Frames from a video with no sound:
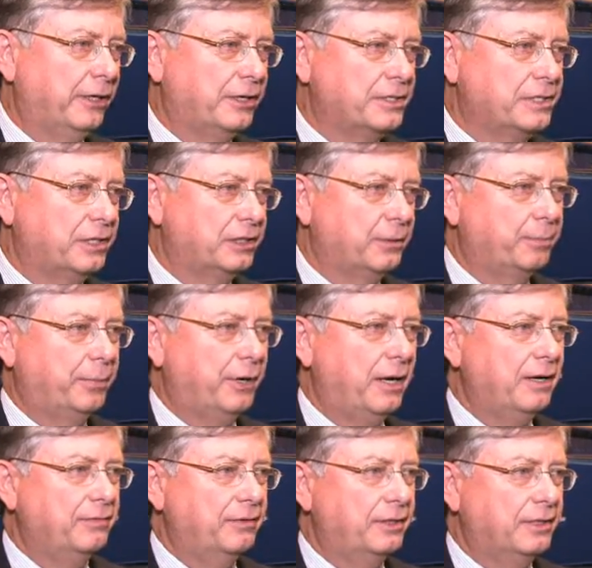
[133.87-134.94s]
is that the
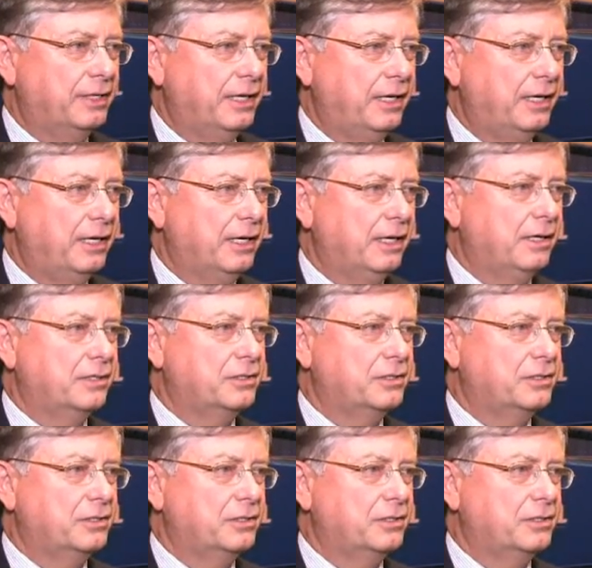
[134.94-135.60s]
private key